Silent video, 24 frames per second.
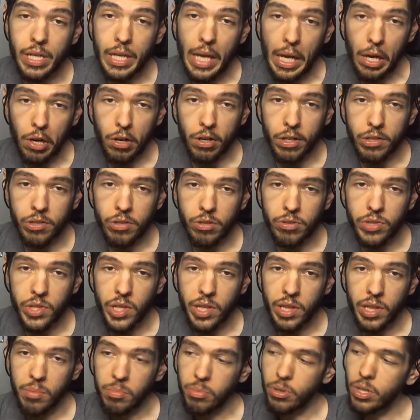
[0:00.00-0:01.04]
characters
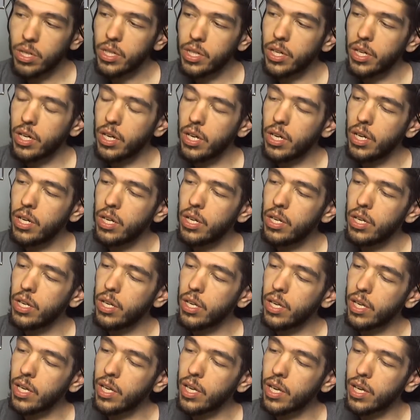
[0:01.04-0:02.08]
in the book.
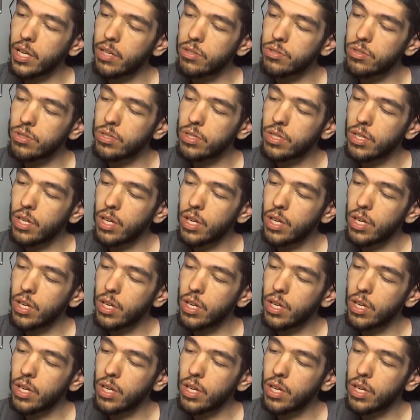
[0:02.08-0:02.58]
And